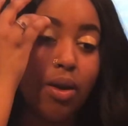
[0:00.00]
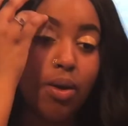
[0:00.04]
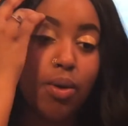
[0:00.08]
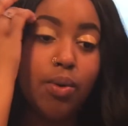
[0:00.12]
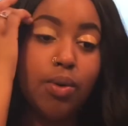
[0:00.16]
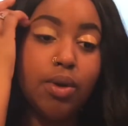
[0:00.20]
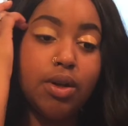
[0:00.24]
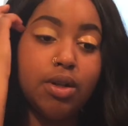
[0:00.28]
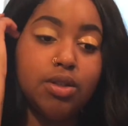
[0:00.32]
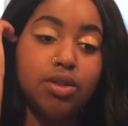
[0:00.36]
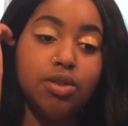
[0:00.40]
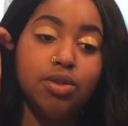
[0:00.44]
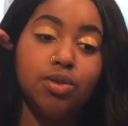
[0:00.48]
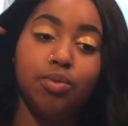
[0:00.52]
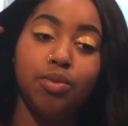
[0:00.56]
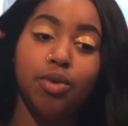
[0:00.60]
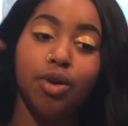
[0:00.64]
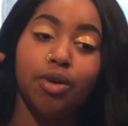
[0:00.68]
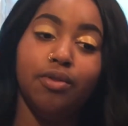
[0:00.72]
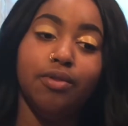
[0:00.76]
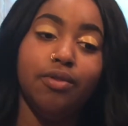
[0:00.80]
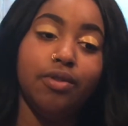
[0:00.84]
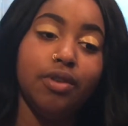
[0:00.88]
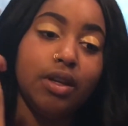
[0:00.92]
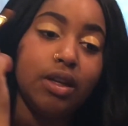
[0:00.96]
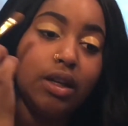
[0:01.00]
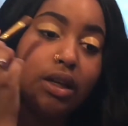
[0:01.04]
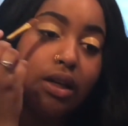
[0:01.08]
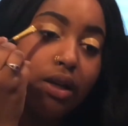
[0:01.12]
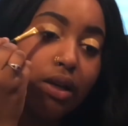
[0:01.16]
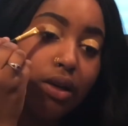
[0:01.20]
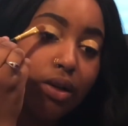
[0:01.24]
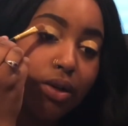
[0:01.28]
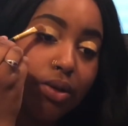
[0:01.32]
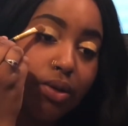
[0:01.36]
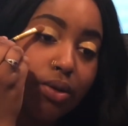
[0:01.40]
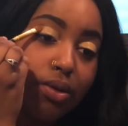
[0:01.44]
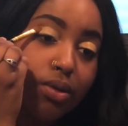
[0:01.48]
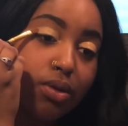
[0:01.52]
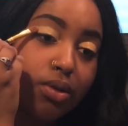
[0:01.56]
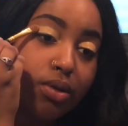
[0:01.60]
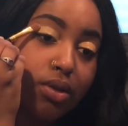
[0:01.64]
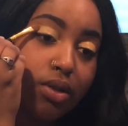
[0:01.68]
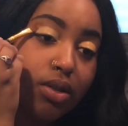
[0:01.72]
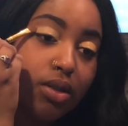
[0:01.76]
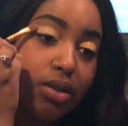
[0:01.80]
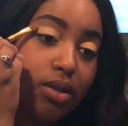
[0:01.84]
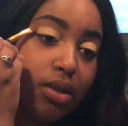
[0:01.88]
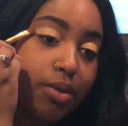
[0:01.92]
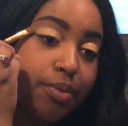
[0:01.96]
I want to do more
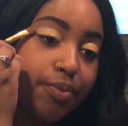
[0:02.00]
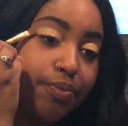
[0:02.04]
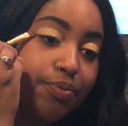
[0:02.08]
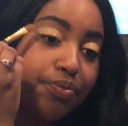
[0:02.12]
videos.